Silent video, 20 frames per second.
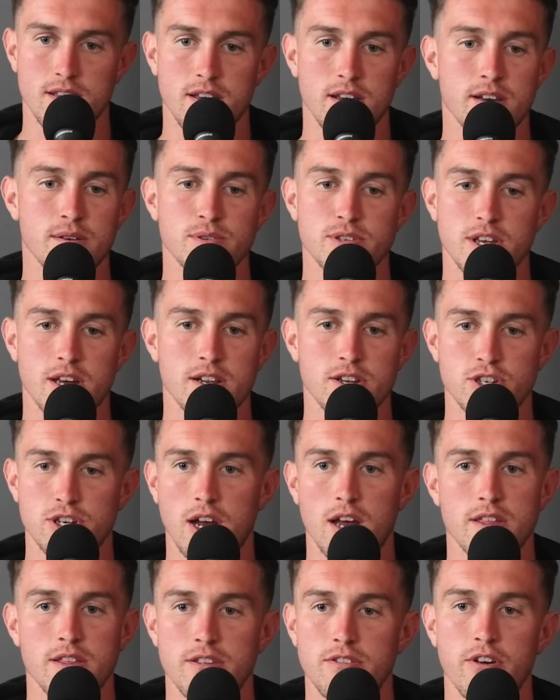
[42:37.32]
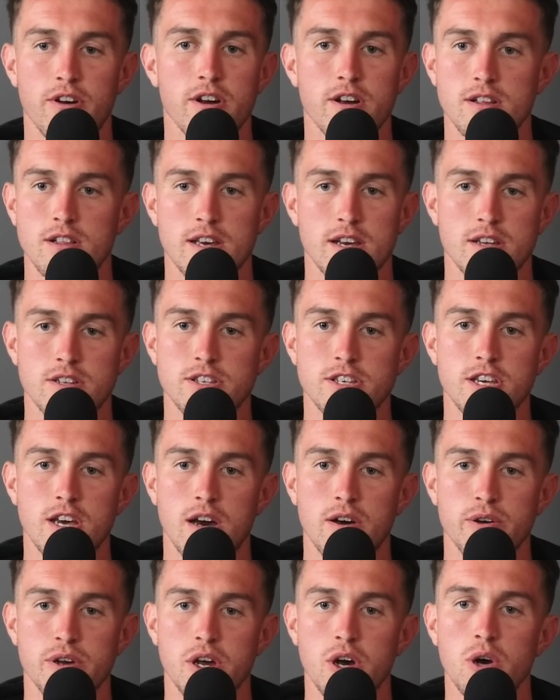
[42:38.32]
yeah it was kind of shot in the dark like i'll see
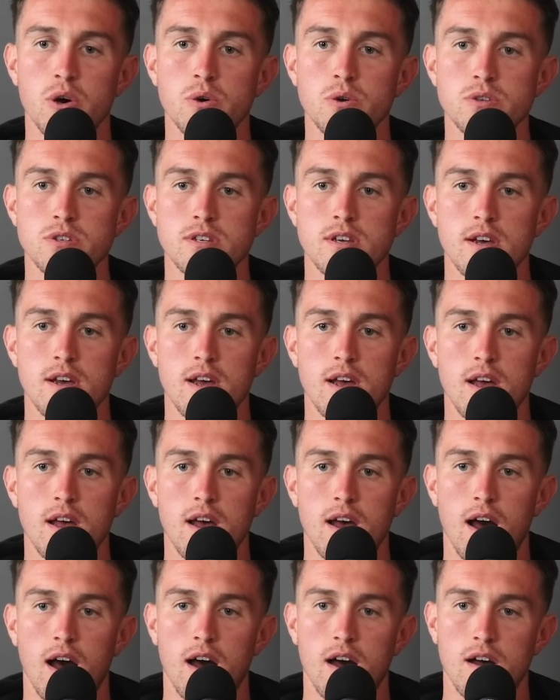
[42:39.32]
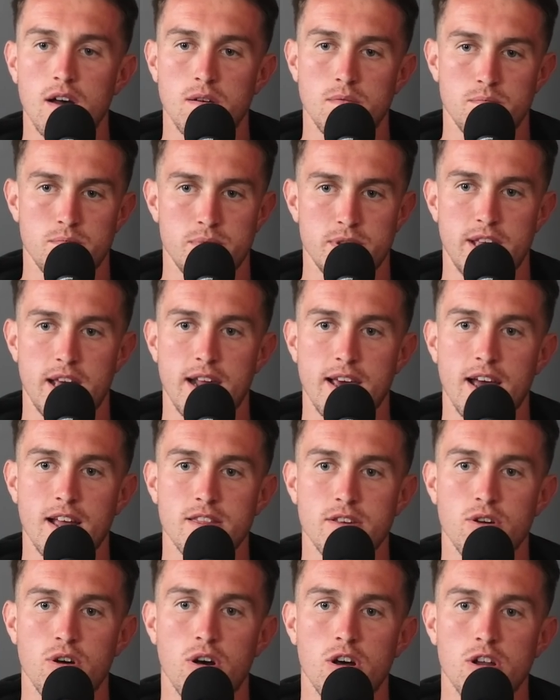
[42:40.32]
how it goes um, but then I
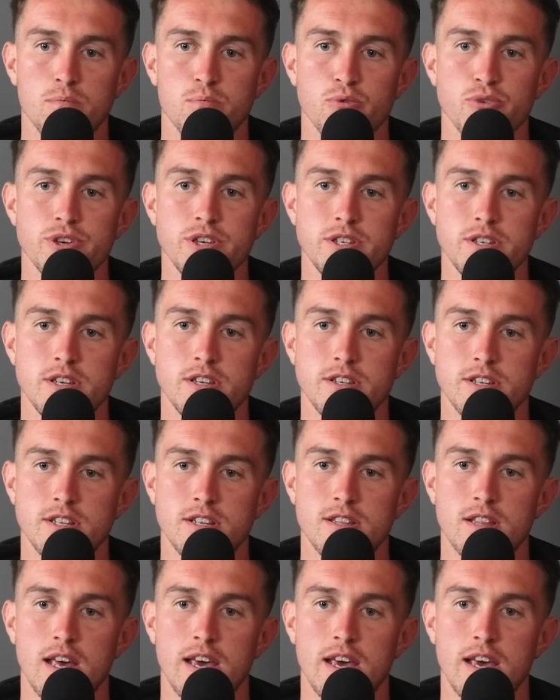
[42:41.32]
got the call to preseason, and,